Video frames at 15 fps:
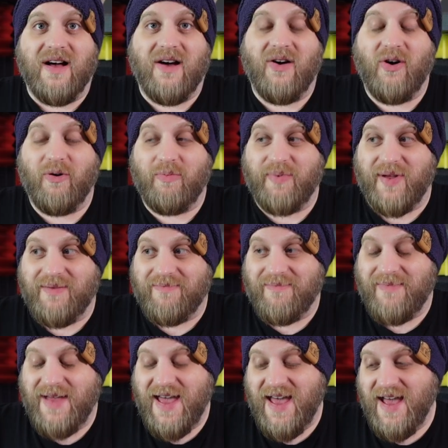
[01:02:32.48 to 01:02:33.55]
Oh, but
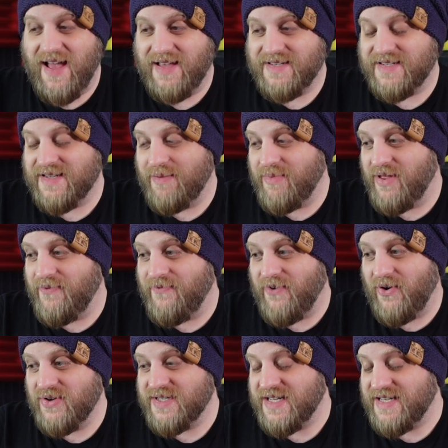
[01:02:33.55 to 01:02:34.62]
man, some of the
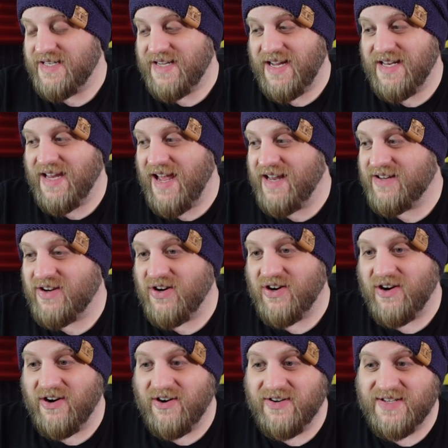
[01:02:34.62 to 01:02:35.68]
folks that did get
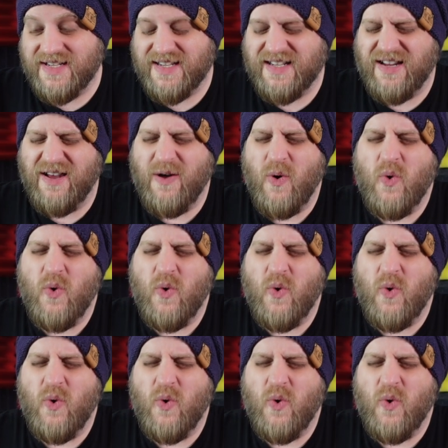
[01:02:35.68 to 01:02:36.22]
cursed.